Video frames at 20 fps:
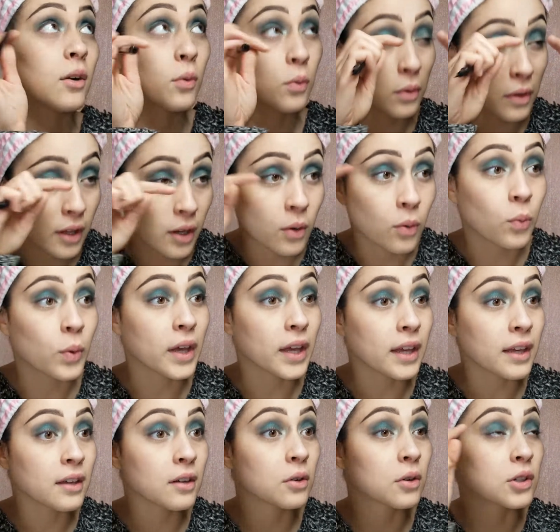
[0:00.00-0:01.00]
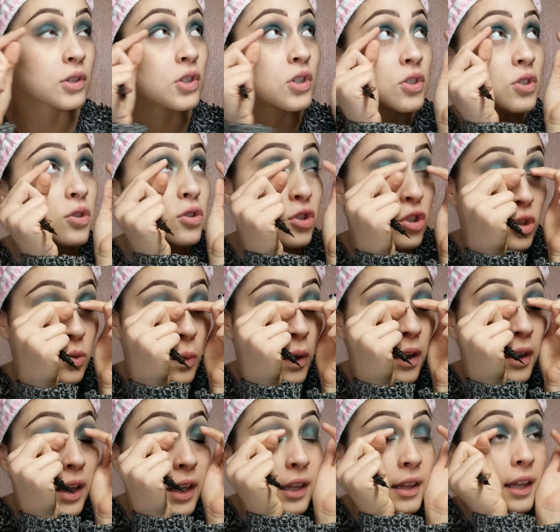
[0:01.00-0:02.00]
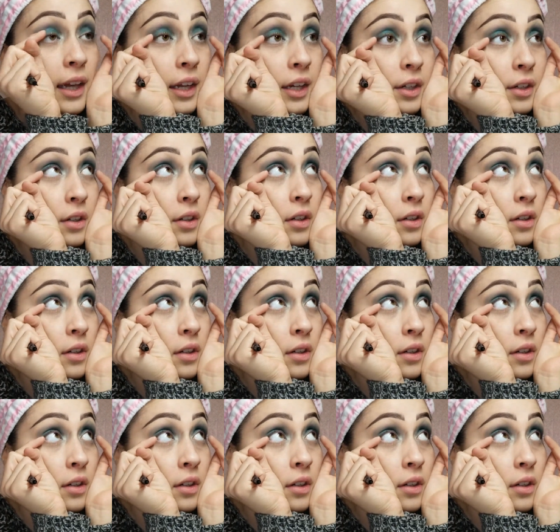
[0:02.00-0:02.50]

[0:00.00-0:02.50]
like a wing, or just you just want like liner?